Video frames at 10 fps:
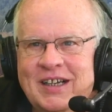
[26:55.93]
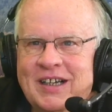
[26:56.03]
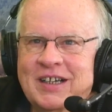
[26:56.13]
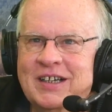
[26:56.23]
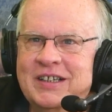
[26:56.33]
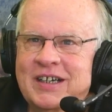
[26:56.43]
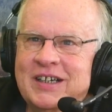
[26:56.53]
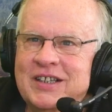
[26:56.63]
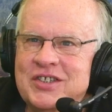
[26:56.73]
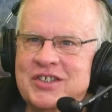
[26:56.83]

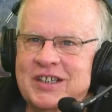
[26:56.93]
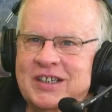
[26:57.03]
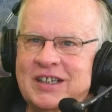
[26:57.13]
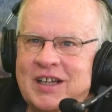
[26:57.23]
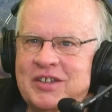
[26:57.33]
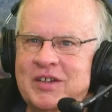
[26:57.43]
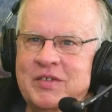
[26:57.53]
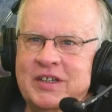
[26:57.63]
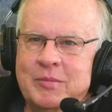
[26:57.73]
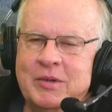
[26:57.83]
Yeah, I'll give
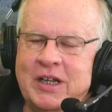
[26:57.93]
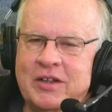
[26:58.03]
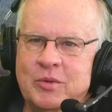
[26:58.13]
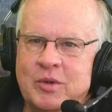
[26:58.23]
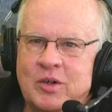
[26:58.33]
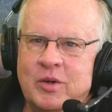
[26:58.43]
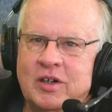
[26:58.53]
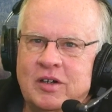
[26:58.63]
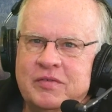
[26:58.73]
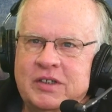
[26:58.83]
you the number now that we're
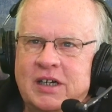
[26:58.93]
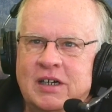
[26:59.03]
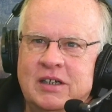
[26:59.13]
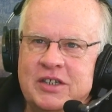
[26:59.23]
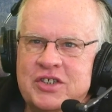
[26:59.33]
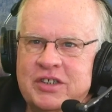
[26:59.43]
going off the air. It's